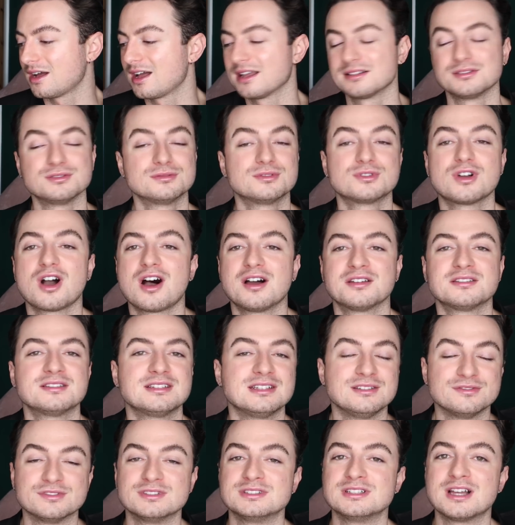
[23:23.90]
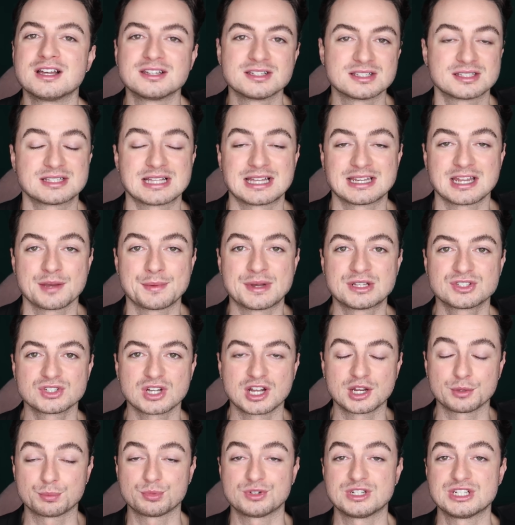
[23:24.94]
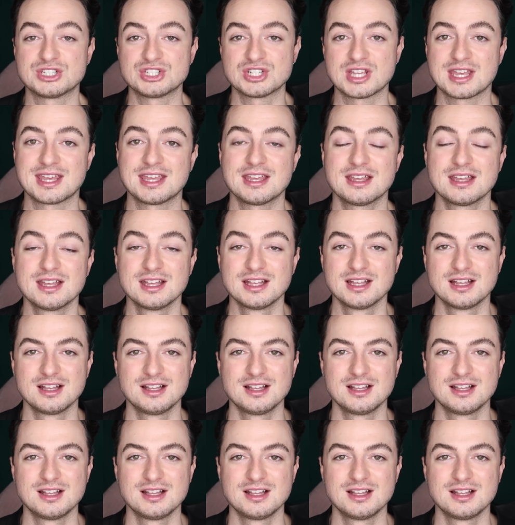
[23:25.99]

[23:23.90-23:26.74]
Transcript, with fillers: I can't even understand how much I appreciate